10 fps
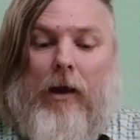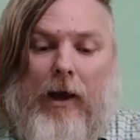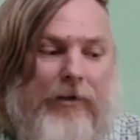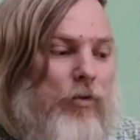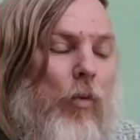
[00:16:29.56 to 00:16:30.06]

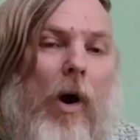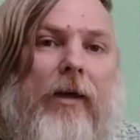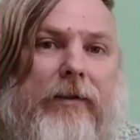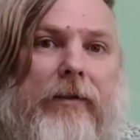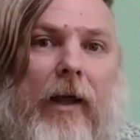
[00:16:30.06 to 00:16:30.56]
at
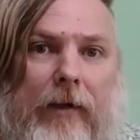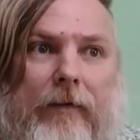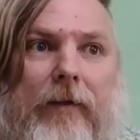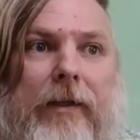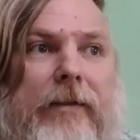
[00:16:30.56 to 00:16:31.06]
once.
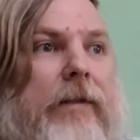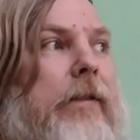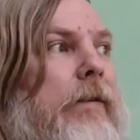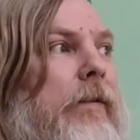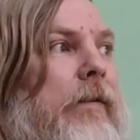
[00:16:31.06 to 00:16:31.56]
Like this
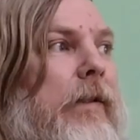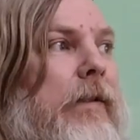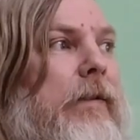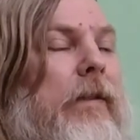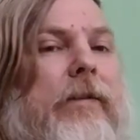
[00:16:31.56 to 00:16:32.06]

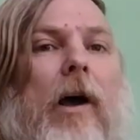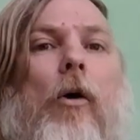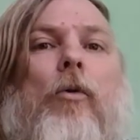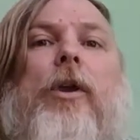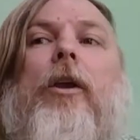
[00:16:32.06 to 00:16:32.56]
is
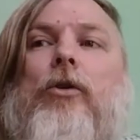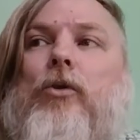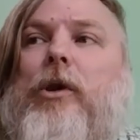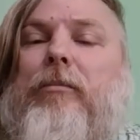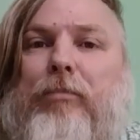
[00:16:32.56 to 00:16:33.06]
how can
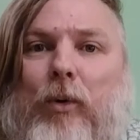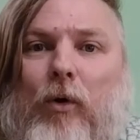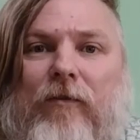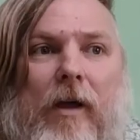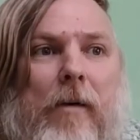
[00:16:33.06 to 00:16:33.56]
you
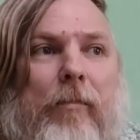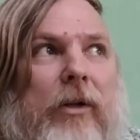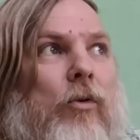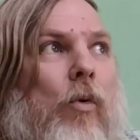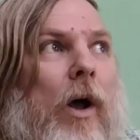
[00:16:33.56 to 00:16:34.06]
improve.
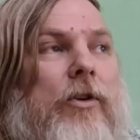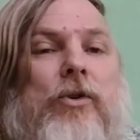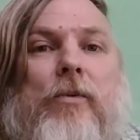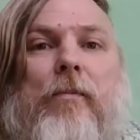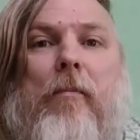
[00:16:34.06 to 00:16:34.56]
But
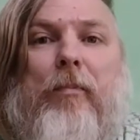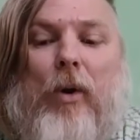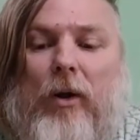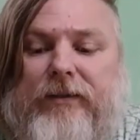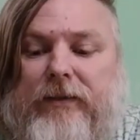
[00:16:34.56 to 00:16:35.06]
quantum
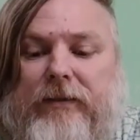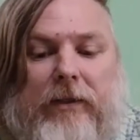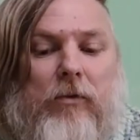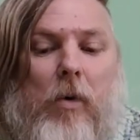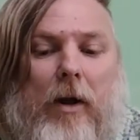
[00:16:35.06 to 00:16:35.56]

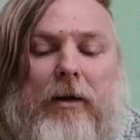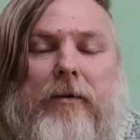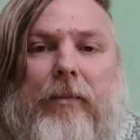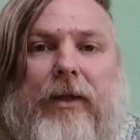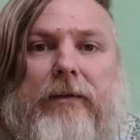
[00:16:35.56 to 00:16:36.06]
processing, what
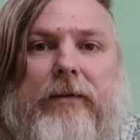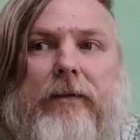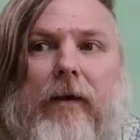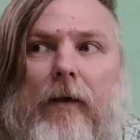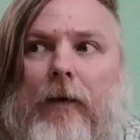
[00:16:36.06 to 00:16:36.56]
it means?
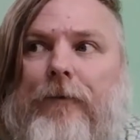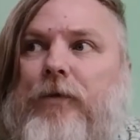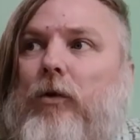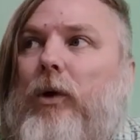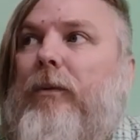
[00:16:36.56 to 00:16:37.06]
It
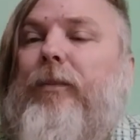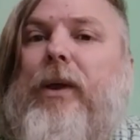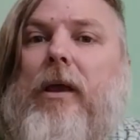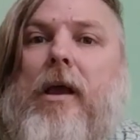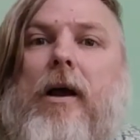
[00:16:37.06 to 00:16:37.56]
will
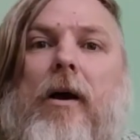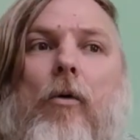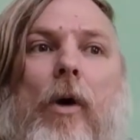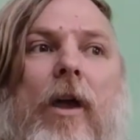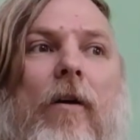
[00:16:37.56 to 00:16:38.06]
be a
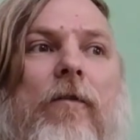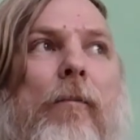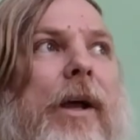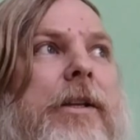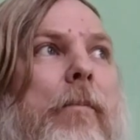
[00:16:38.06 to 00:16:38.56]
way of
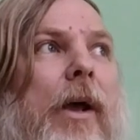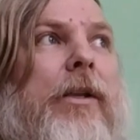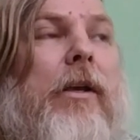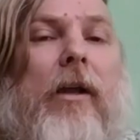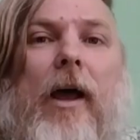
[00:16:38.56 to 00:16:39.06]

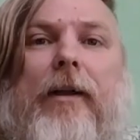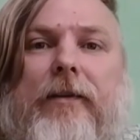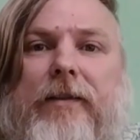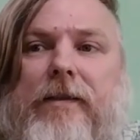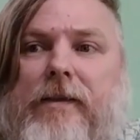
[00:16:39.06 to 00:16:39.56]
mathematical
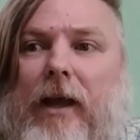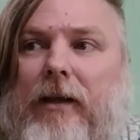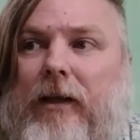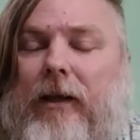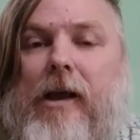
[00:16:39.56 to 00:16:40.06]

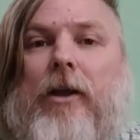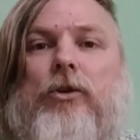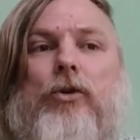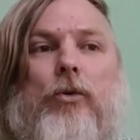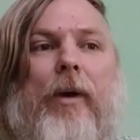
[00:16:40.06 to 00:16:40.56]
understanding
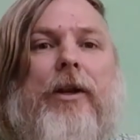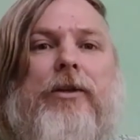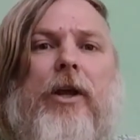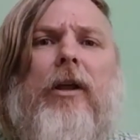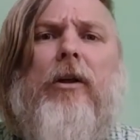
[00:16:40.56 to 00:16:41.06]
to
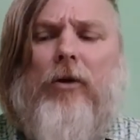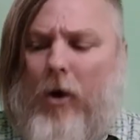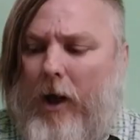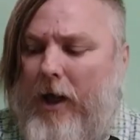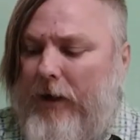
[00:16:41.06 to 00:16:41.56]
maintain the
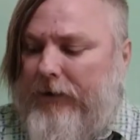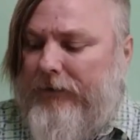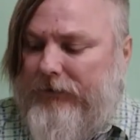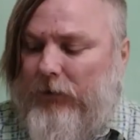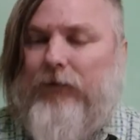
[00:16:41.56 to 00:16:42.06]

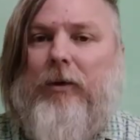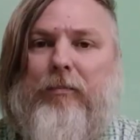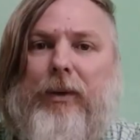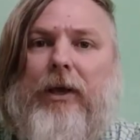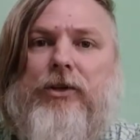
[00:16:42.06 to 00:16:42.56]
coherence of the
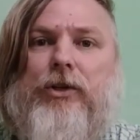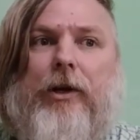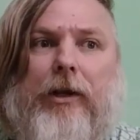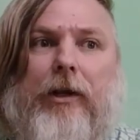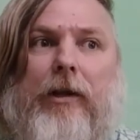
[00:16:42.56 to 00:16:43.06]

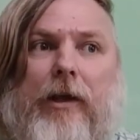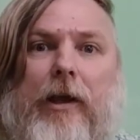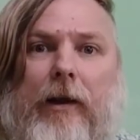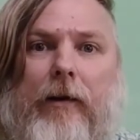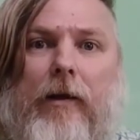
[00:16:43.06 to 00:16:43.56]
picture in
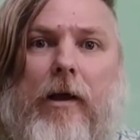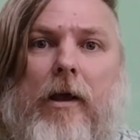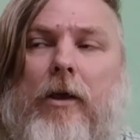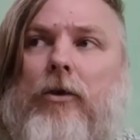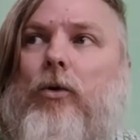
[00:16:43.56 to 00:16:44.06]
here.
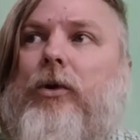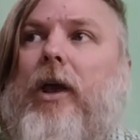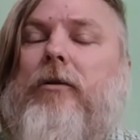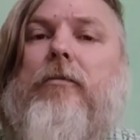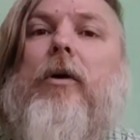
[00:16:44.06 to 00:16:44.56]
You
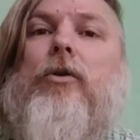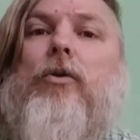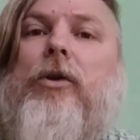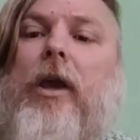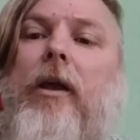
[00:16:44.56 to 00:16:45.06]

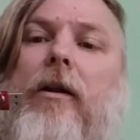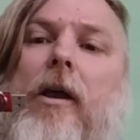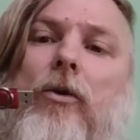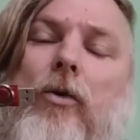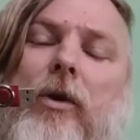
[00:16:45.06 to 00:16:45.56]

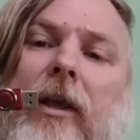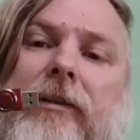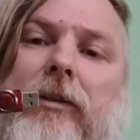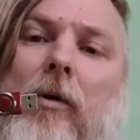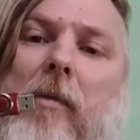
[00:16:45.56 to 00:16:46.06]
can
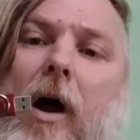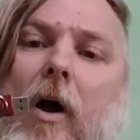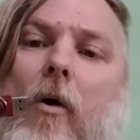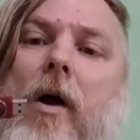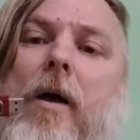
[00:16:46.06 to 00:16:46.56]

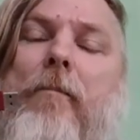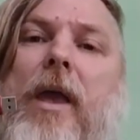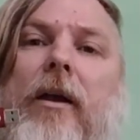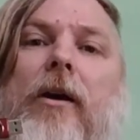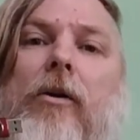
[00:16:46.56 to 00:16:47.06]
somehow
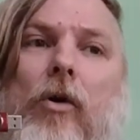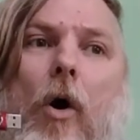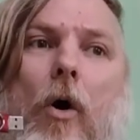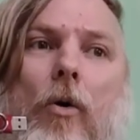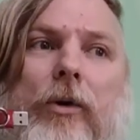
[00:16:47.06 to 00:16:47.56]
make a
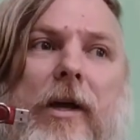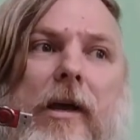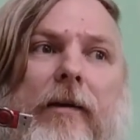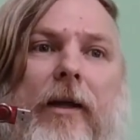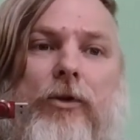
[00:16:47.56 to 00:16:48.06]
code
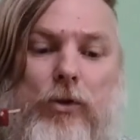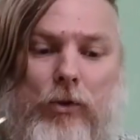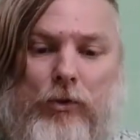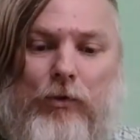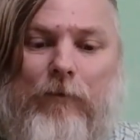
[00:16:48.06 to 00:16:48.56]
that
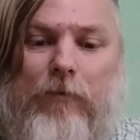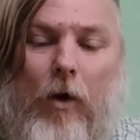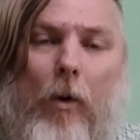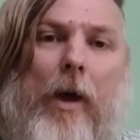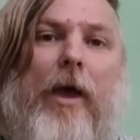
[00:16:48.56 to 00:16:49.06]
to
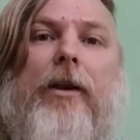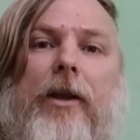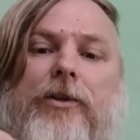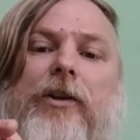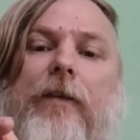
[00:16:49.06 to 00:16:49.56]
flow
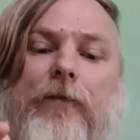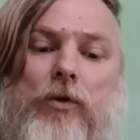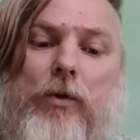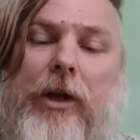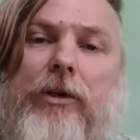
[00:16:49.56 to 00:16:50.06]
energy
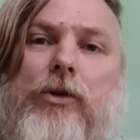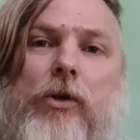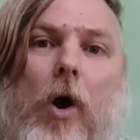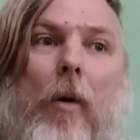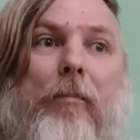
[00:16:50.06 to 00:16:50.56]
through it, to
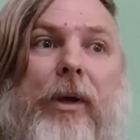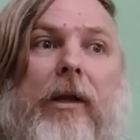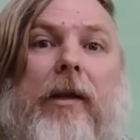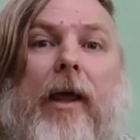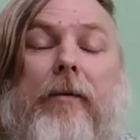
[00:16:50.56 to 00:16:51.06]

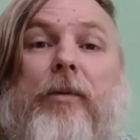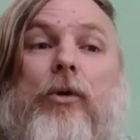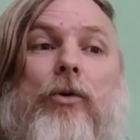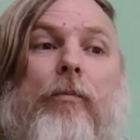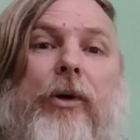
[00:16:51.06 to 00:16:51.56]
copy
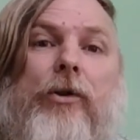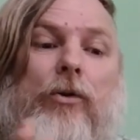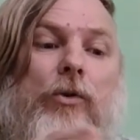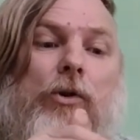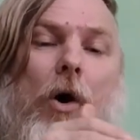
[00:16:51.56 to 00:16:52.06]
but
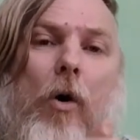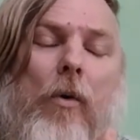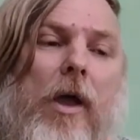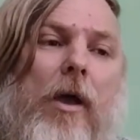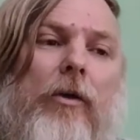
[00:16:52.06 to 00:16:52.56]
you know